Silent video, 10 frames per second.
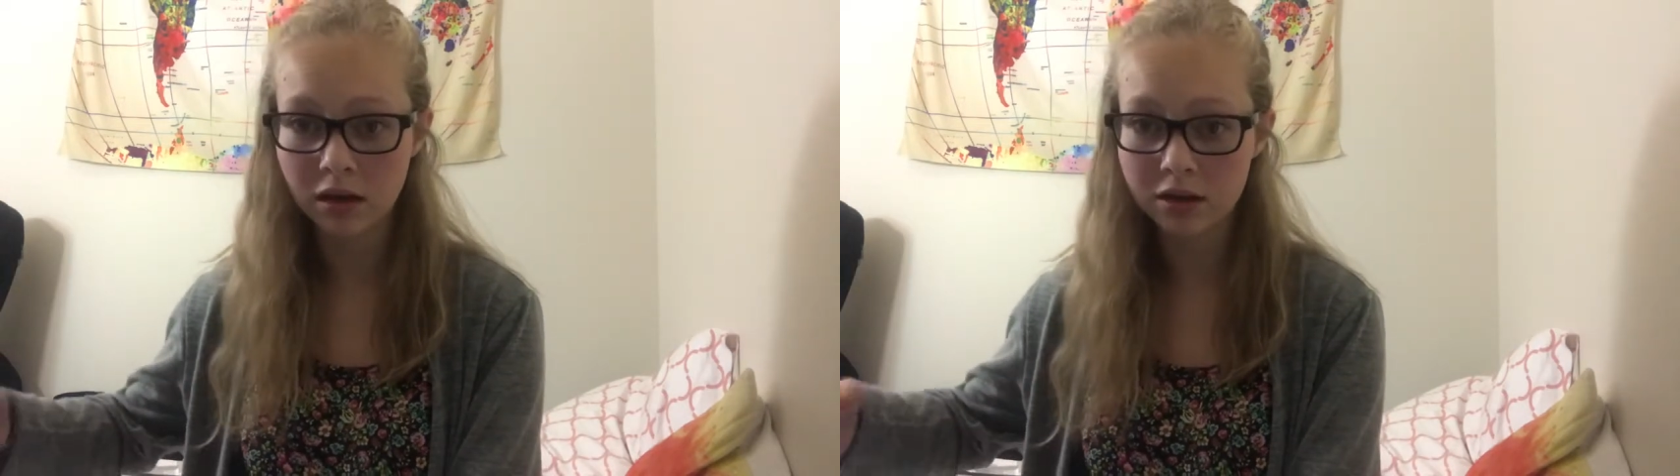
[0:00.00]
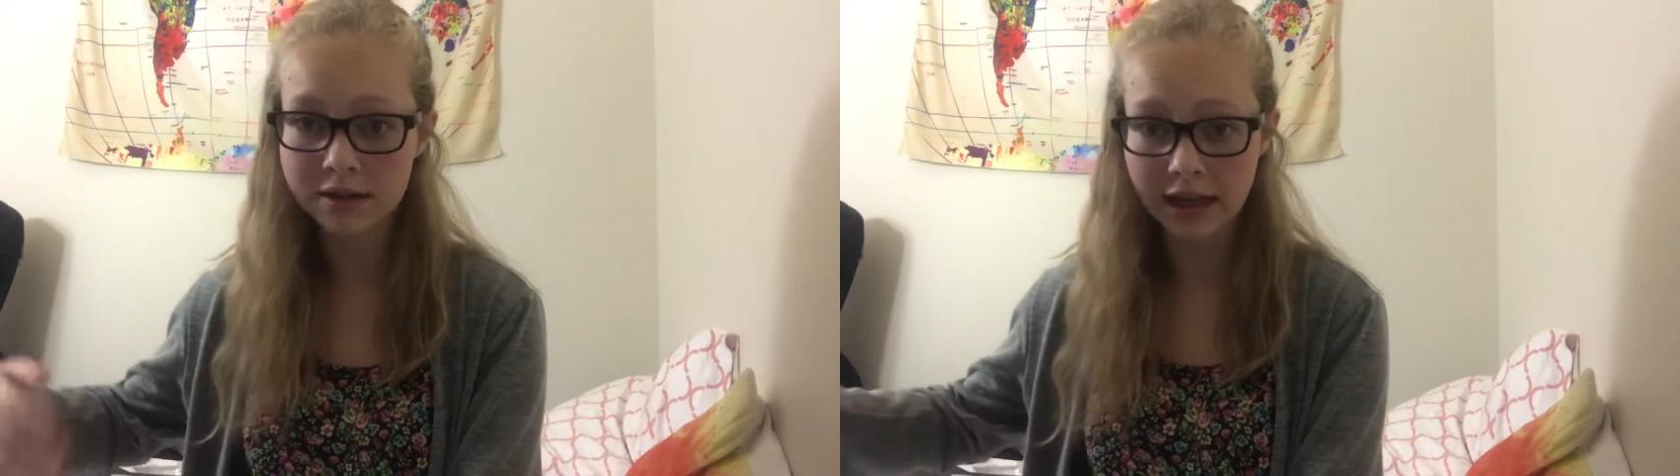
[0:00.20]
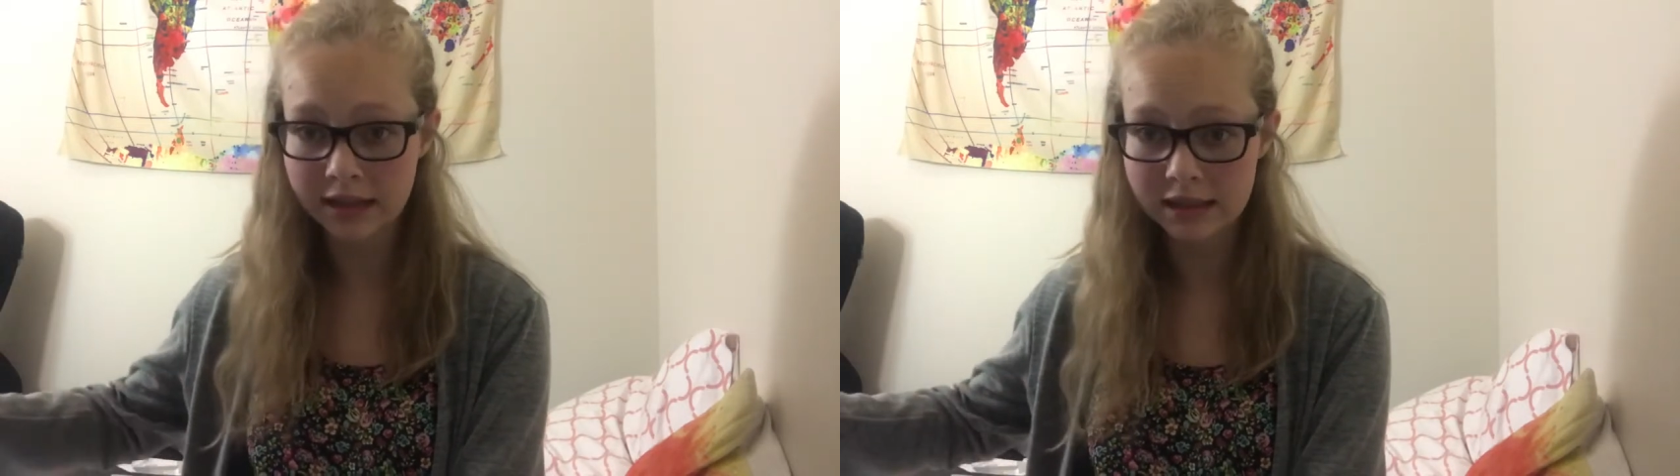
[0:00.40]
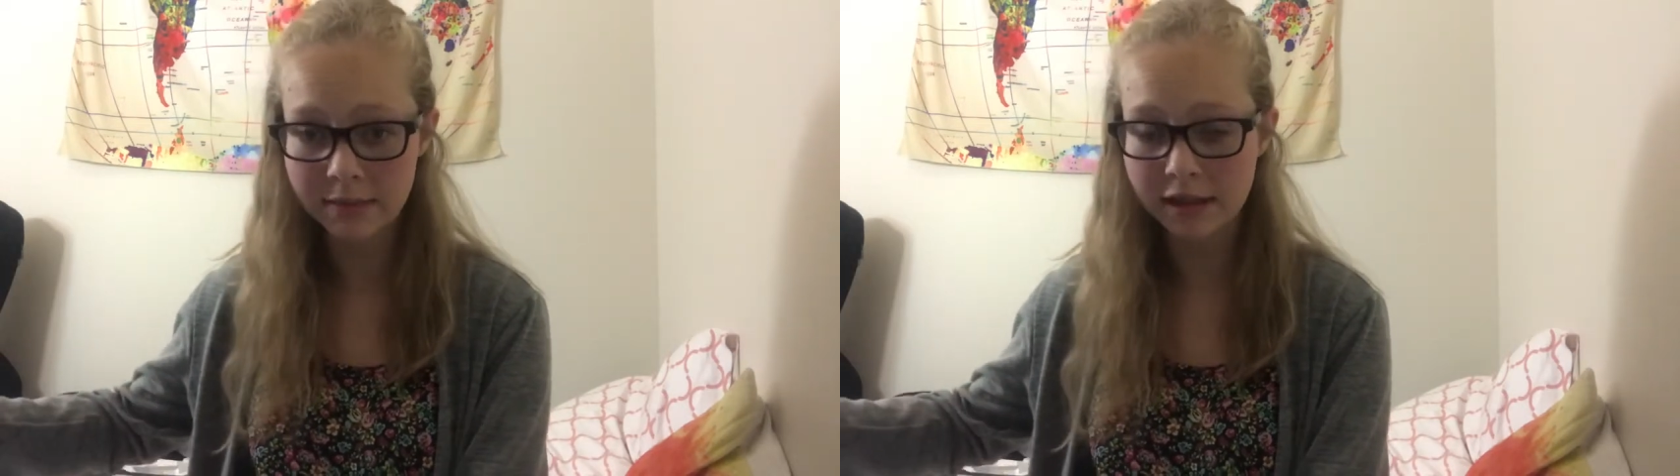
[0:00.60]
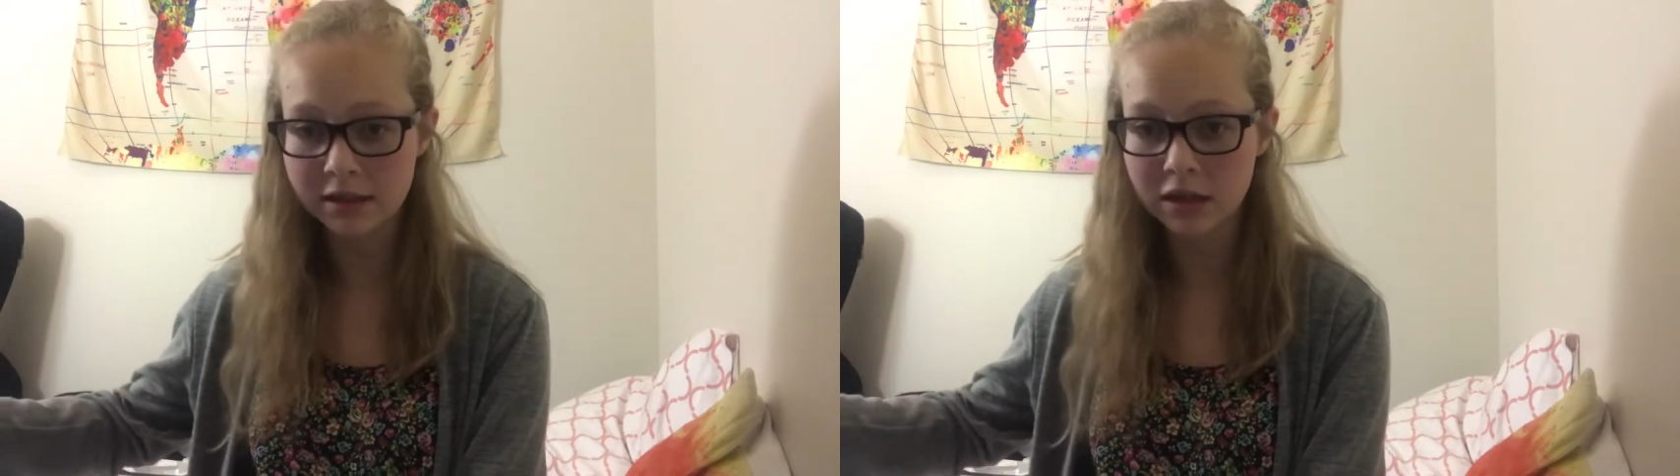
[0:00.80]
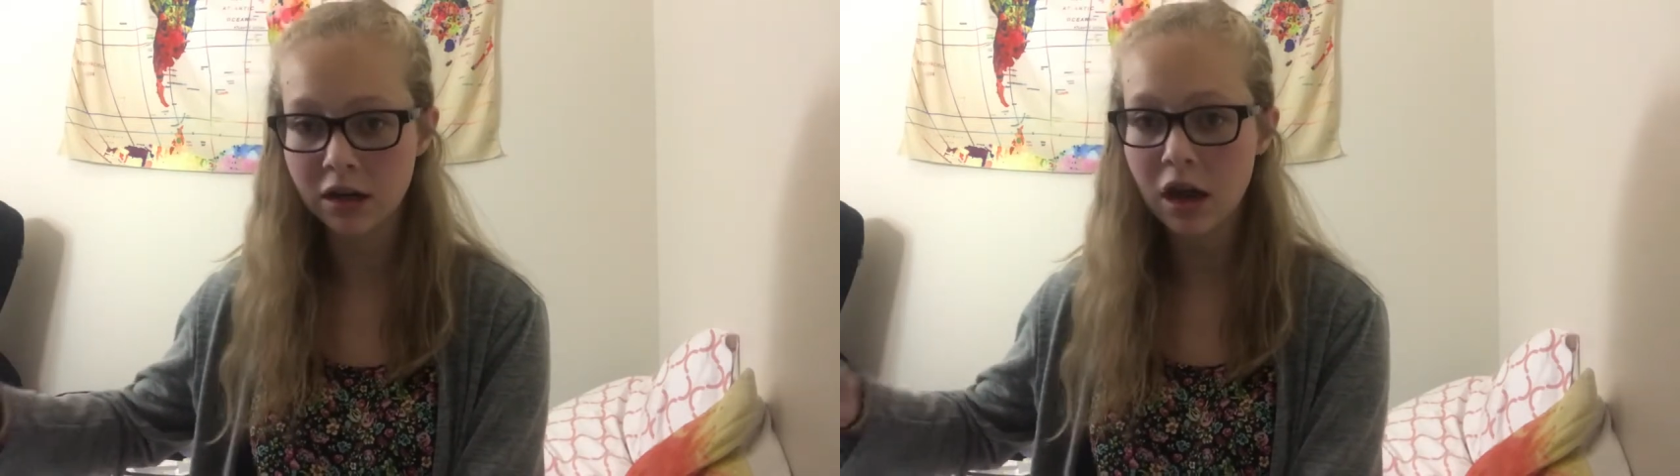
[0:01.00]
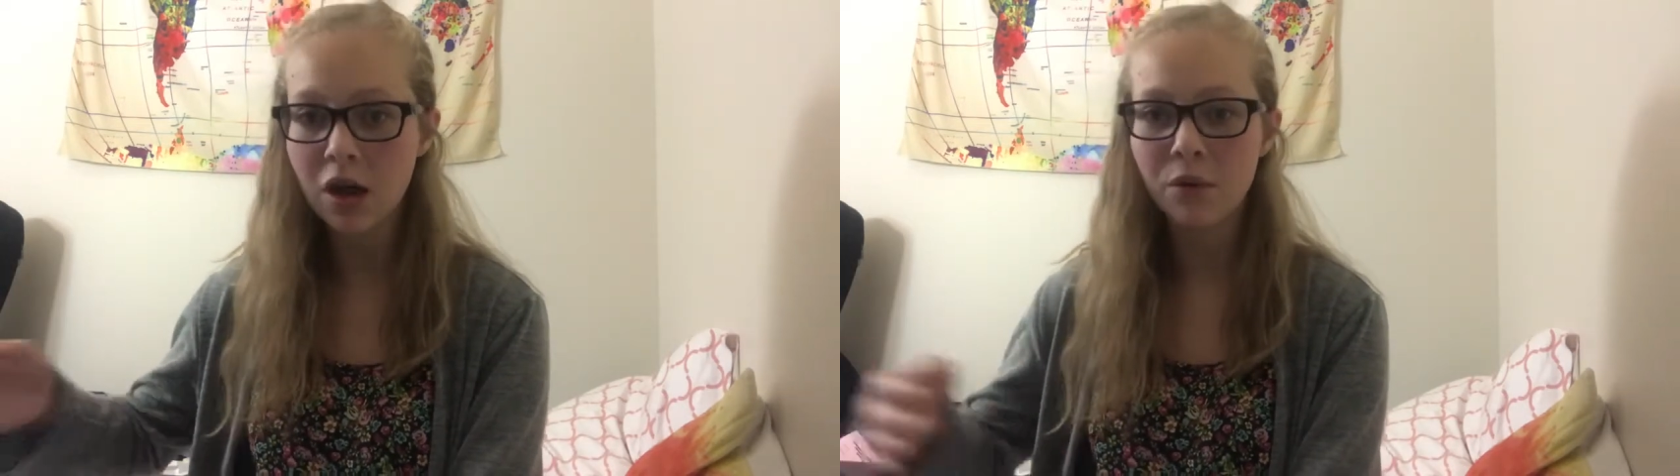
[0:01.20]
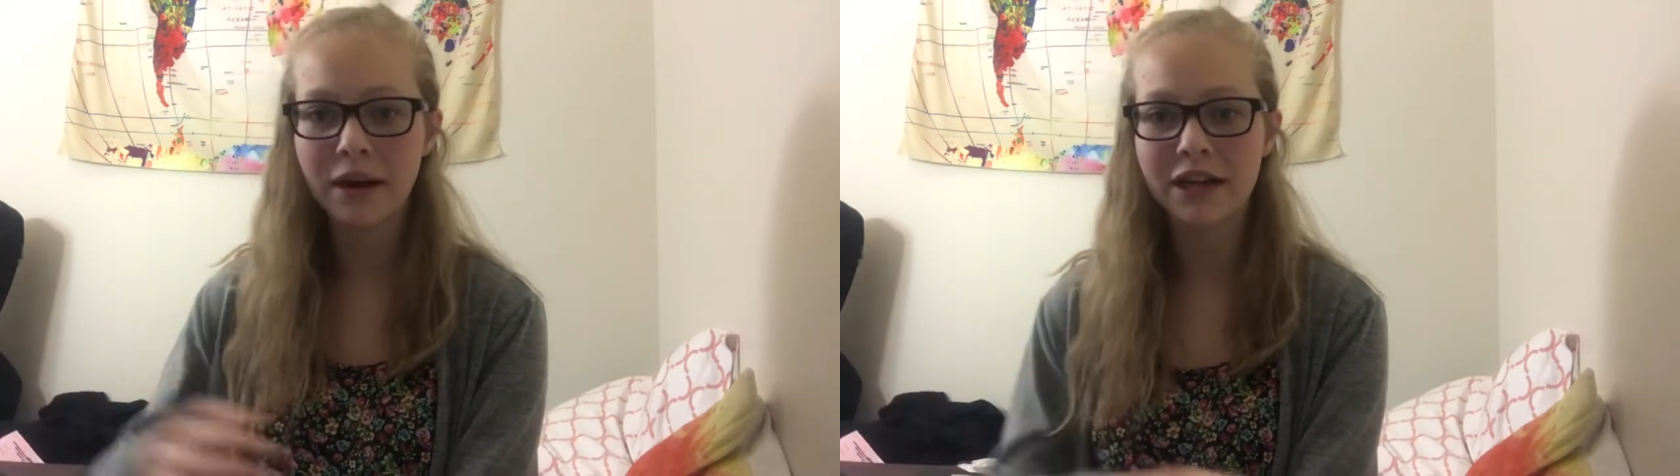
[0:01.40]
second semester,
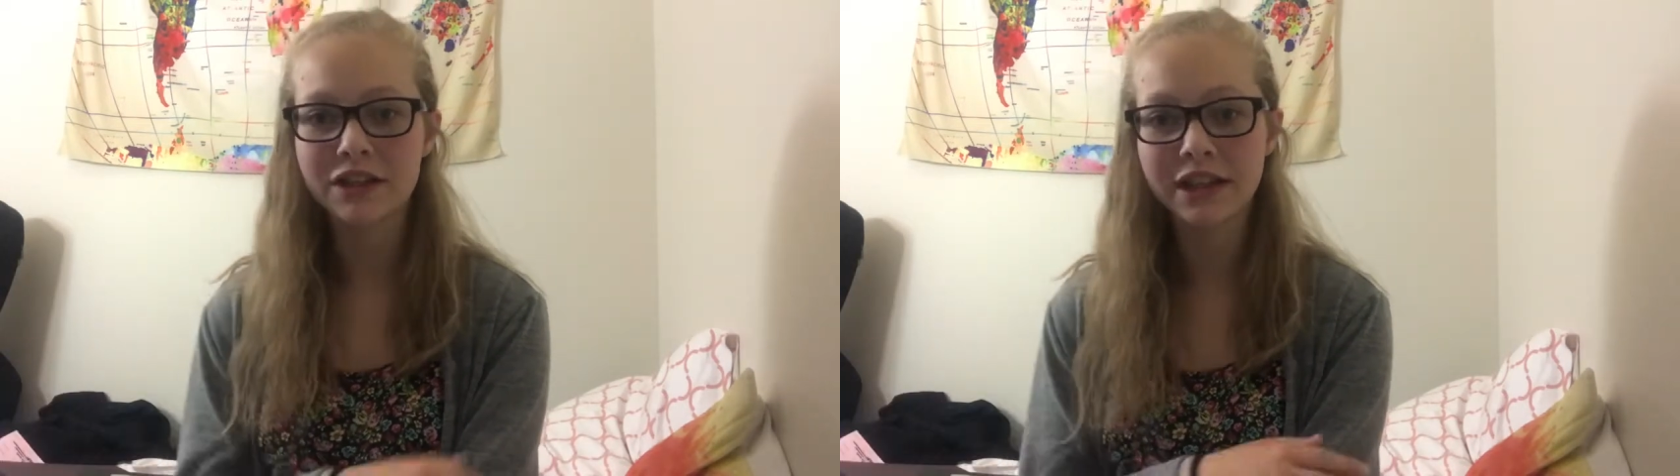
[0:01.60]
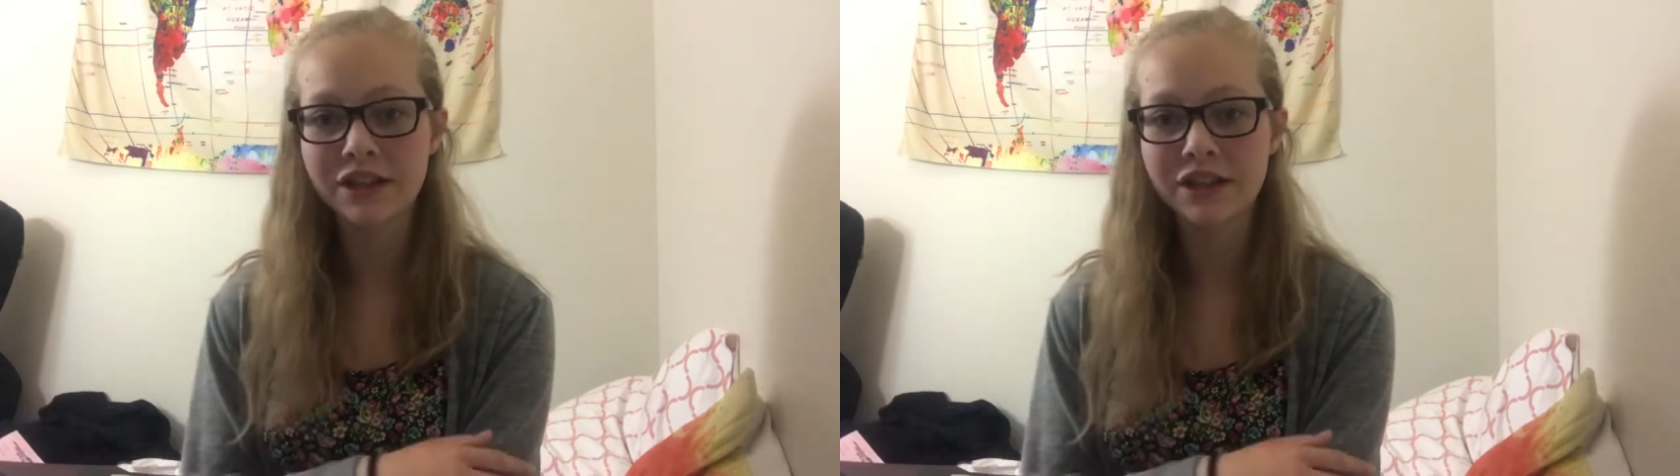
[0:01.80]
we actually